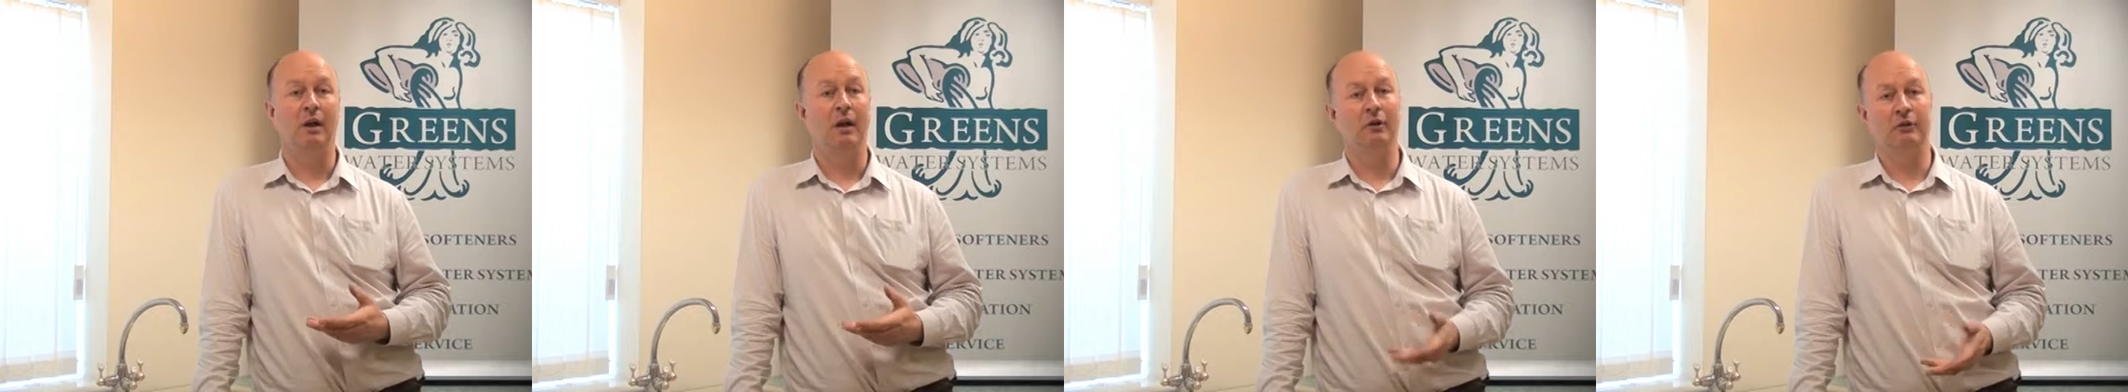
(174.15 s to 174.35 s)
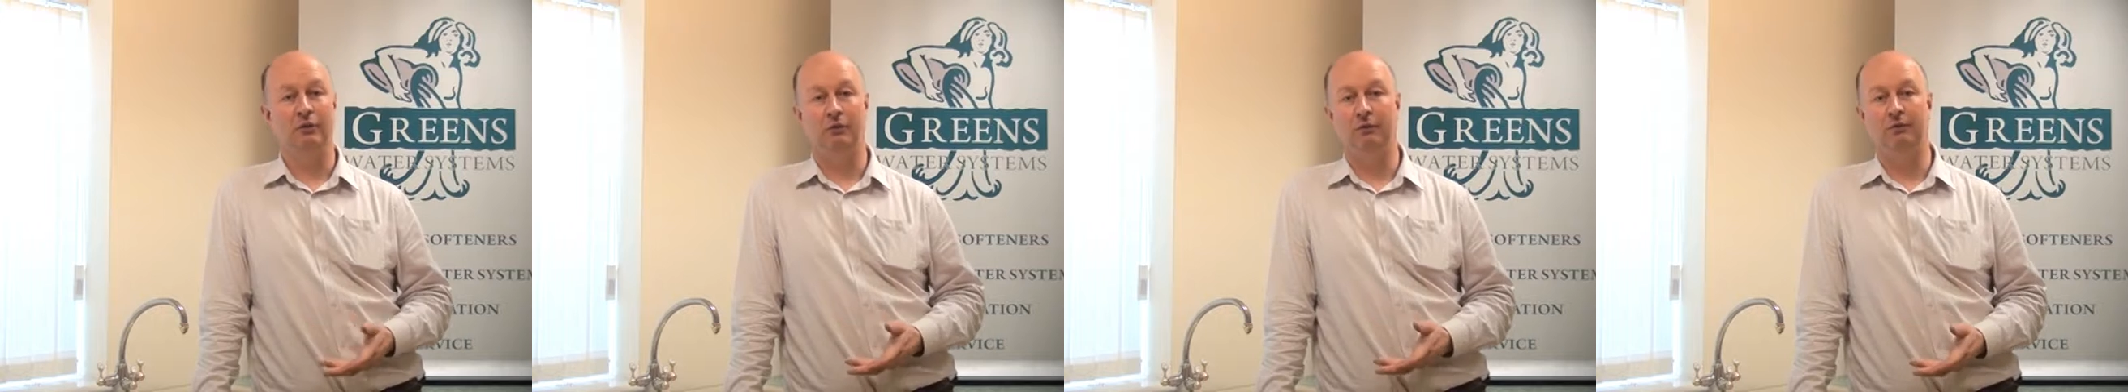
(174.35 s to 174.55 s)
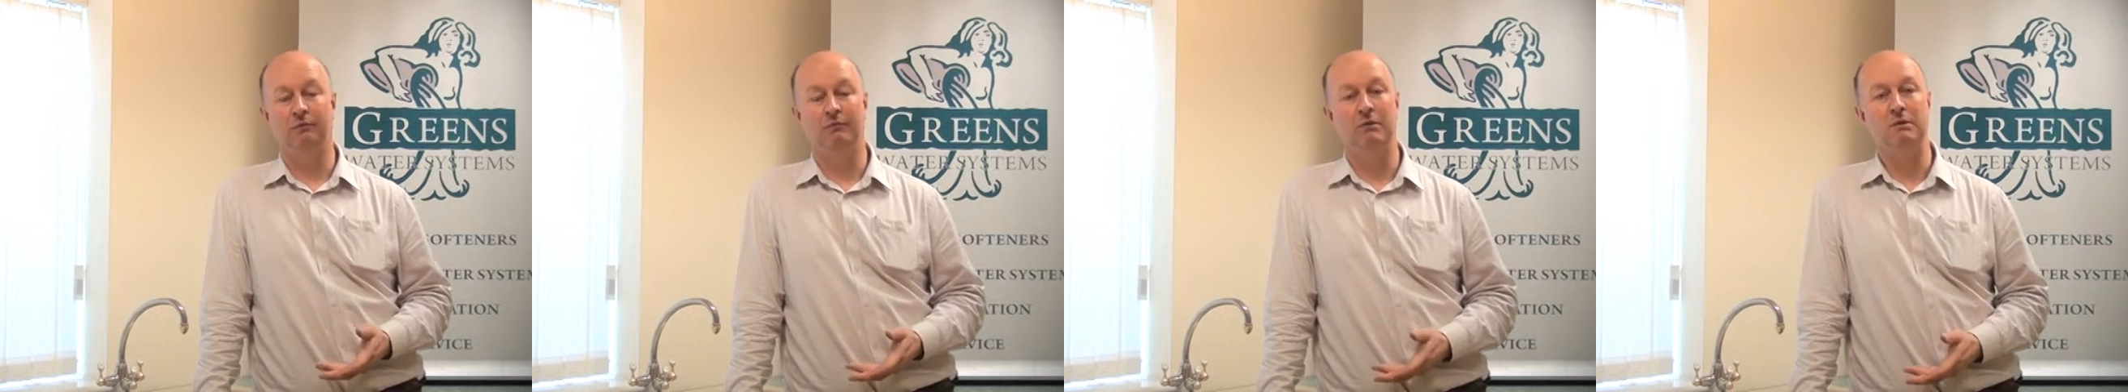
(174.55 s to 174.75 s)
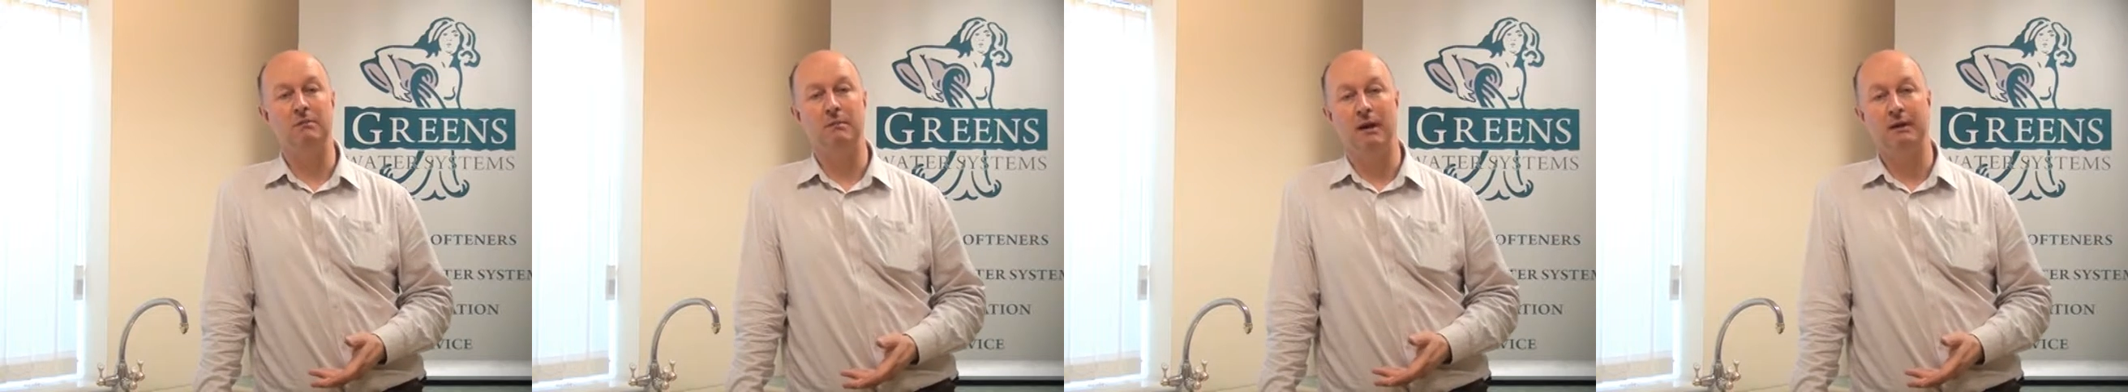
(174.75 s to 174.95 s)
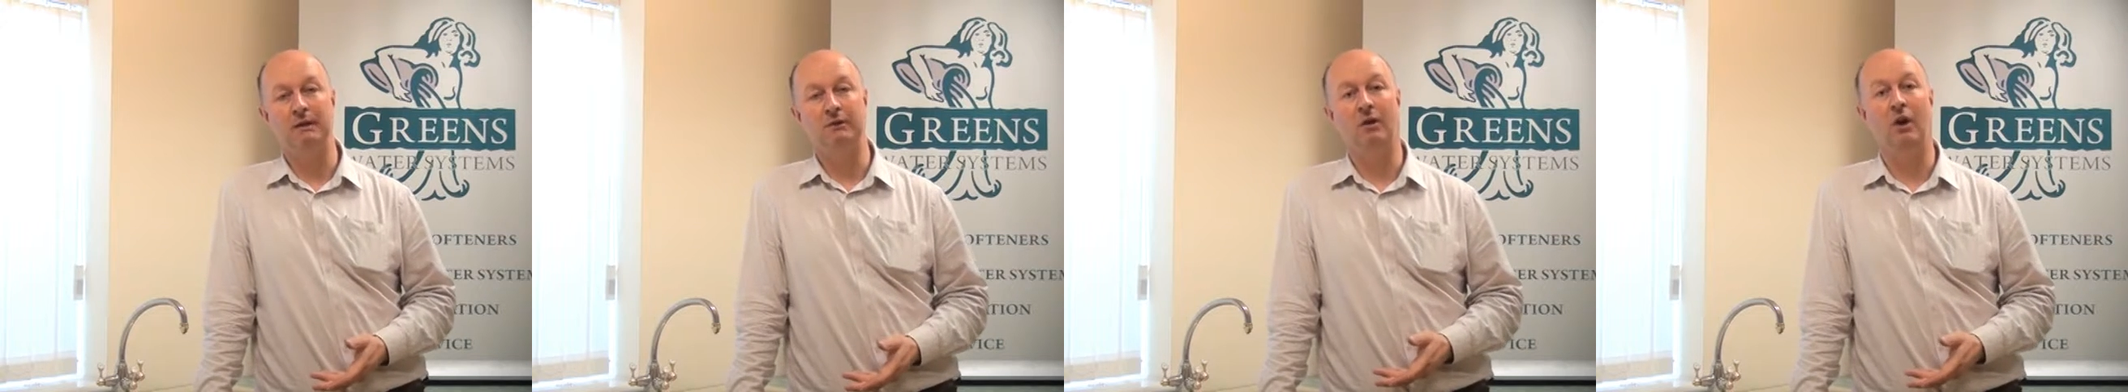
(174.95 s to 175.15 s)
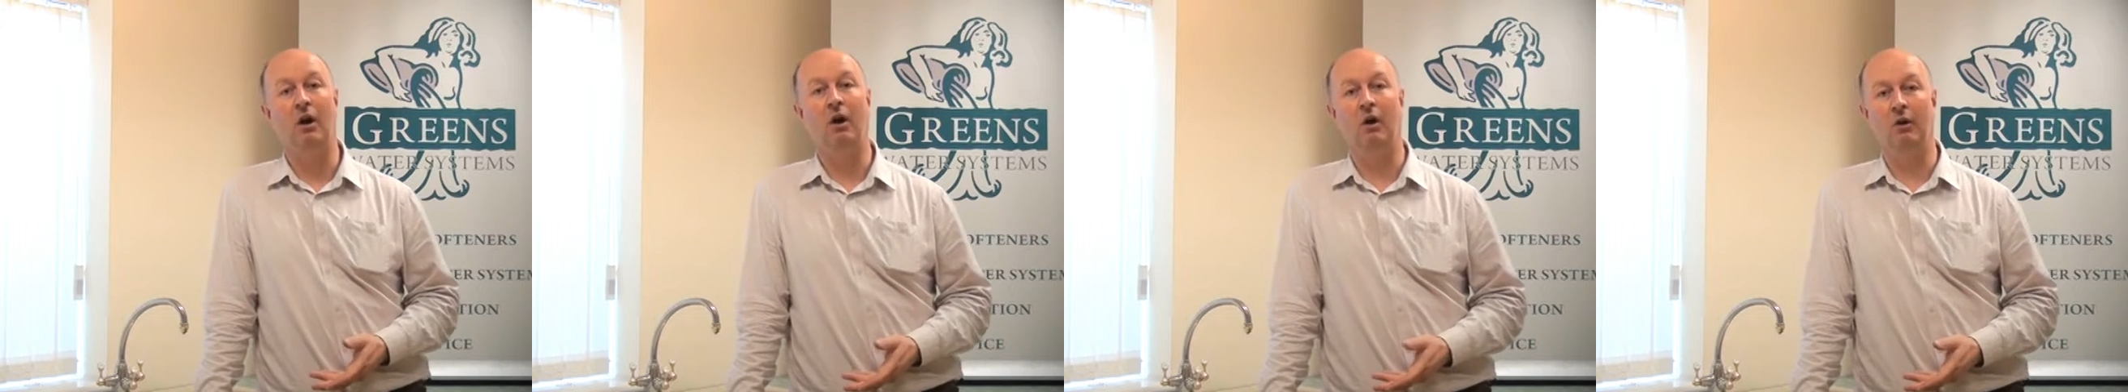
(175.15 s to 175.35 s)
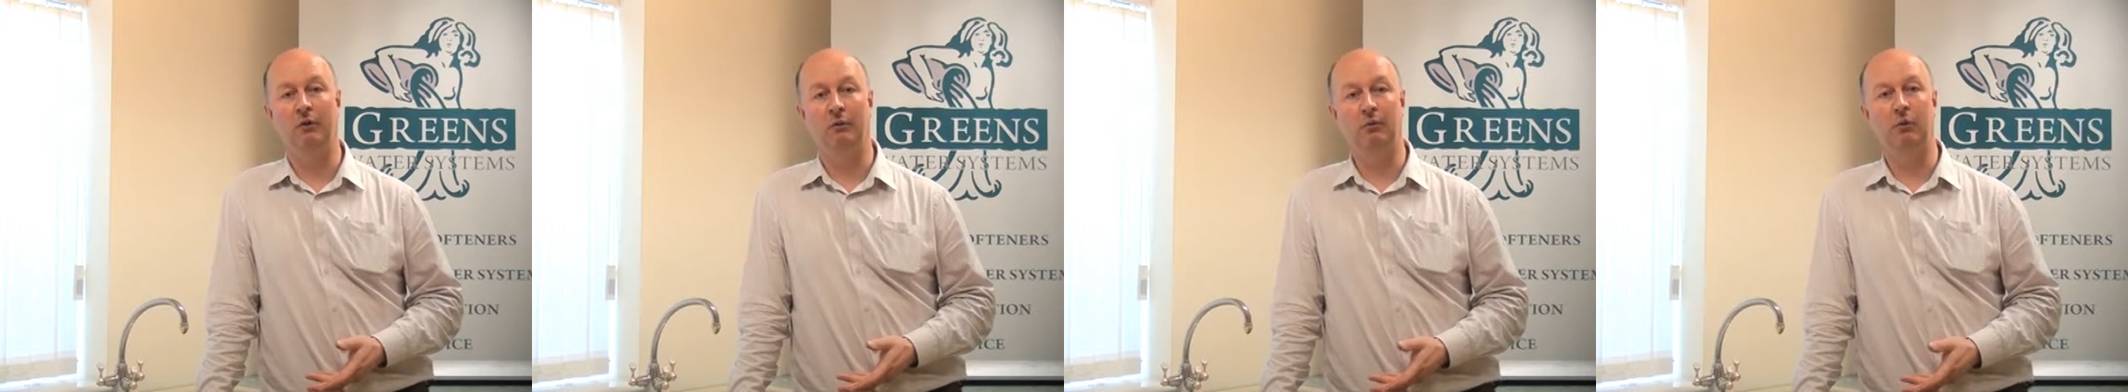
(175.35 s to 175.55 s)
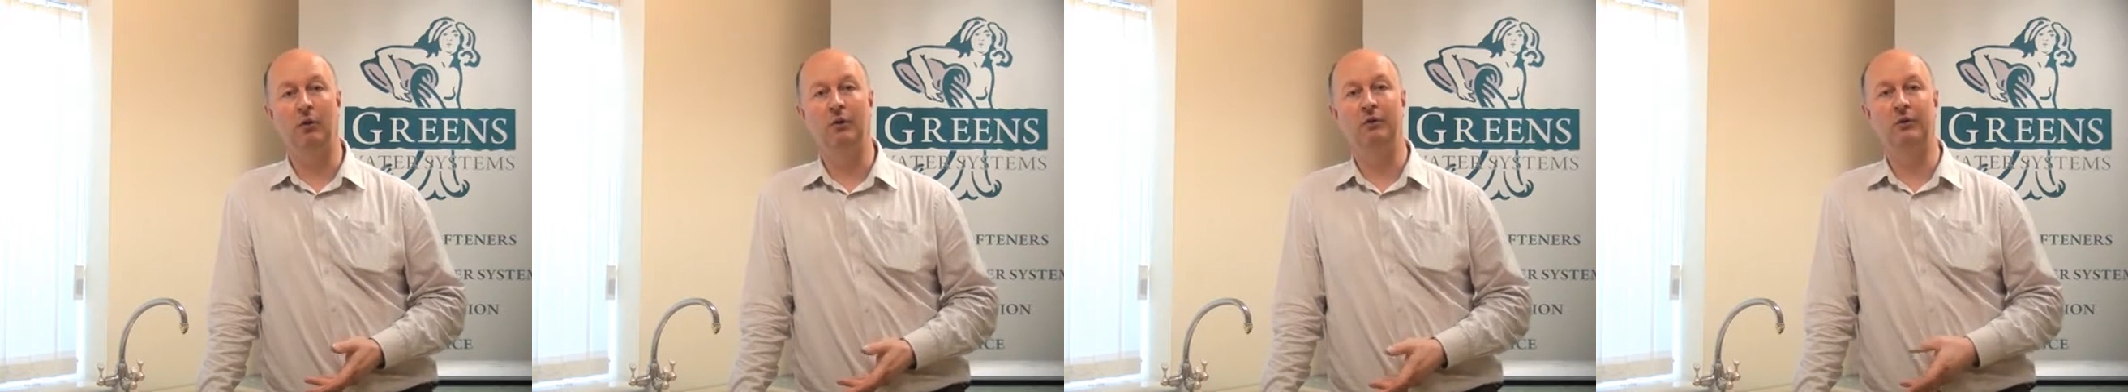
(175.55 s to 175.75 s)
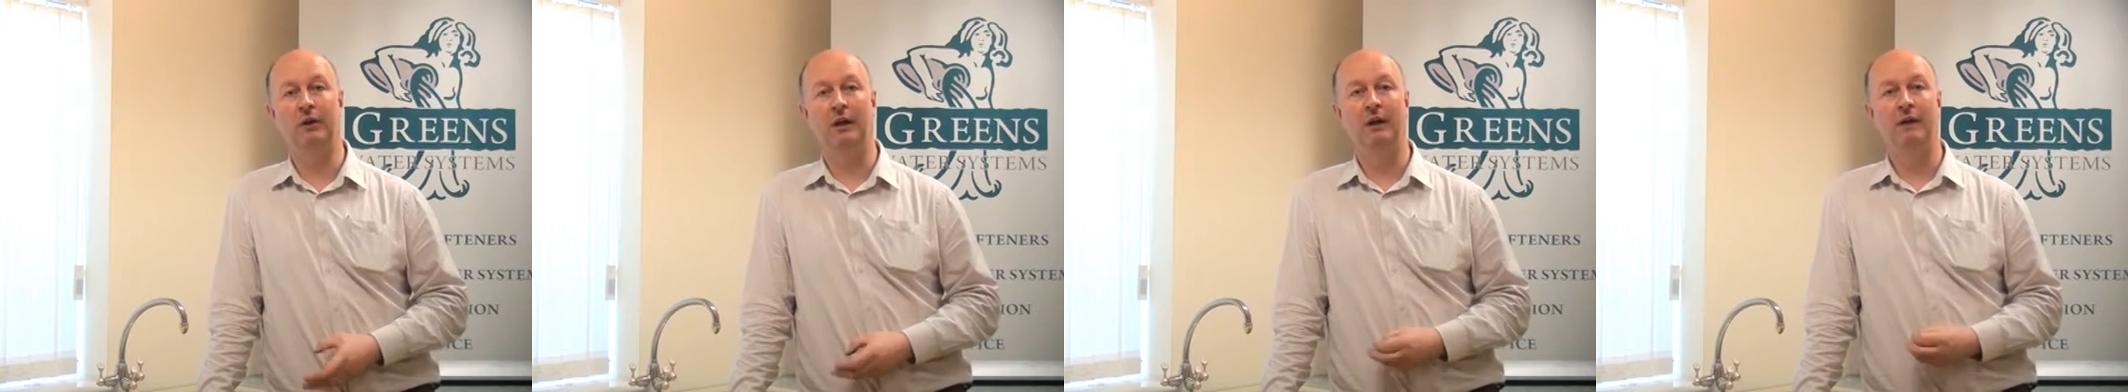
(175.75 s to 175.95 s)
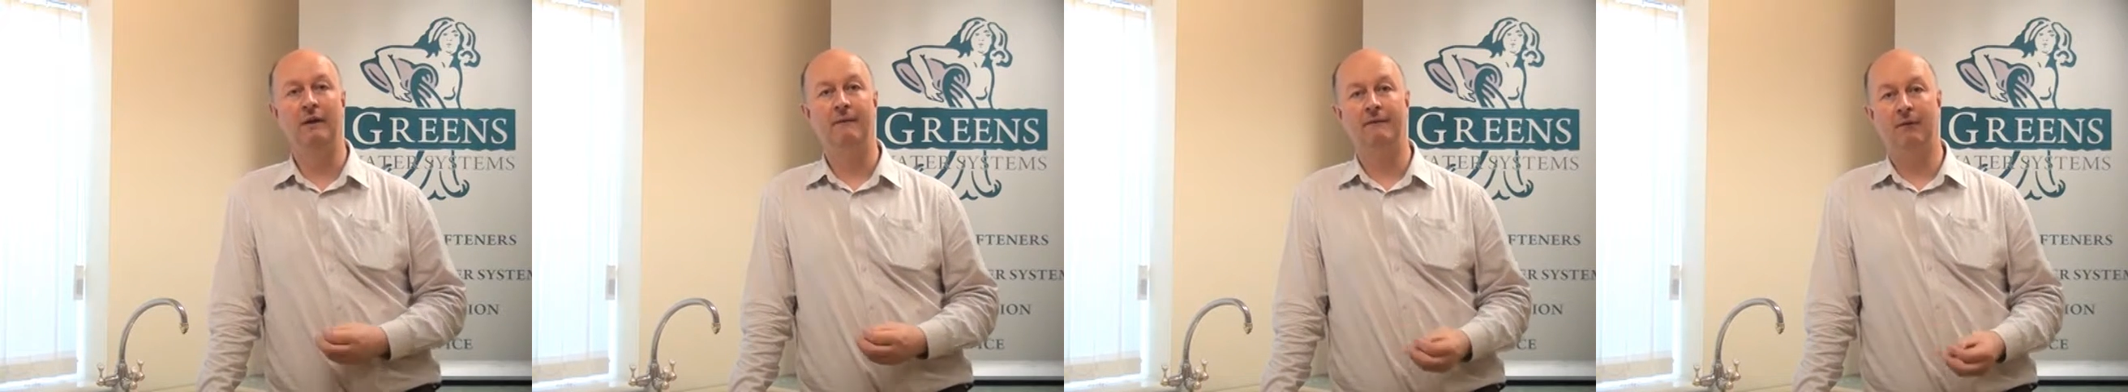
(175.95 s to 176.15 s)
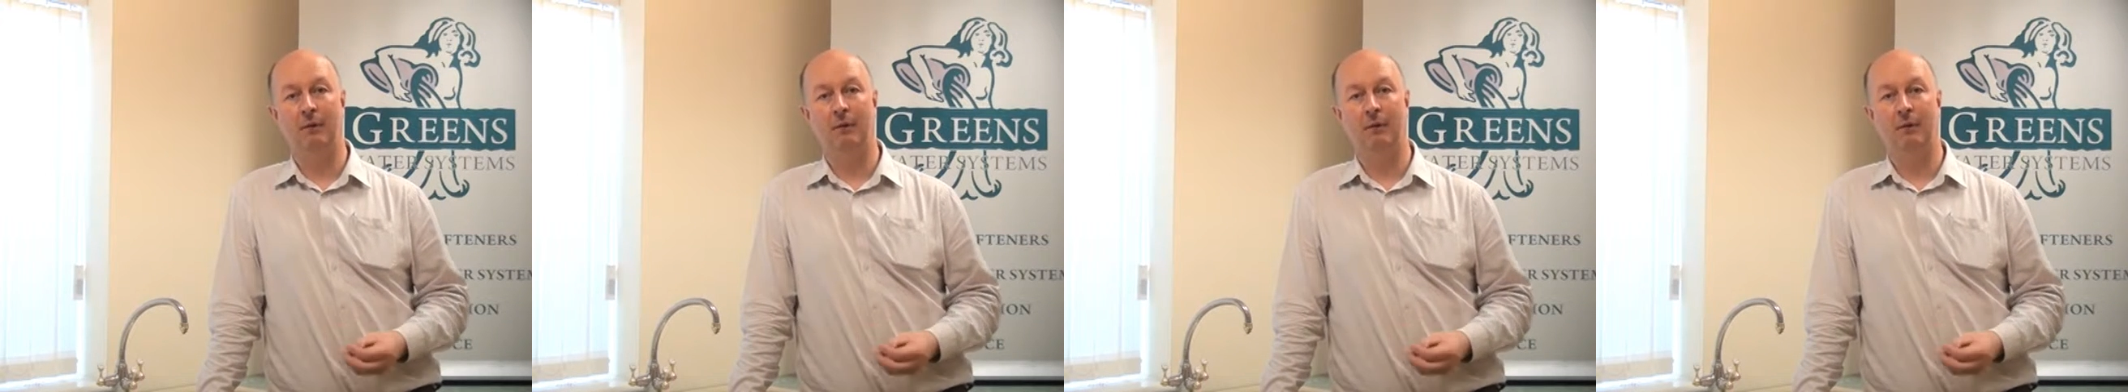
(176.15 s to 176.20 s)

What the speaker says: as ordinary mains hard water